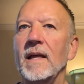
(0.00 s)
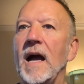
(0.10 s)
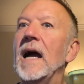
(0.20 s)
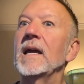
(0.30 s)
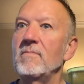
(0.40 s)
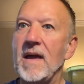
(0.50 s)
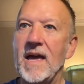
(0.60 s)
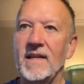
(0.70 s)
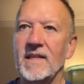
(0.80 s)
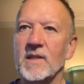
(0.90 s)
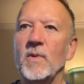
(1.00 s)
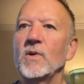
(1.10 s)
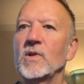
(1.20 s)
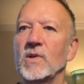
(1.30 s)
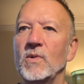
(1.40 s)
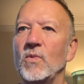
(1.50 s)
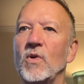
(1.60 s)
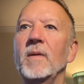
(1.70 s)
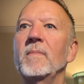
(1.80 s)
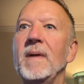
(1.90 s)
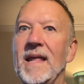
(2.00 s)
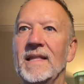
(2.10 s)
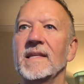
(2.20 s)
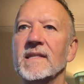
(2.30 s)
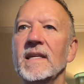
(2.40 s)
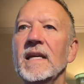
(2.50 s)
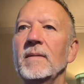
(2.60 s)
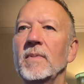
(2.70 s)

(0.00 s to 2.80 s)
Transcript: I am mad at this person, or I'm mad at this thing,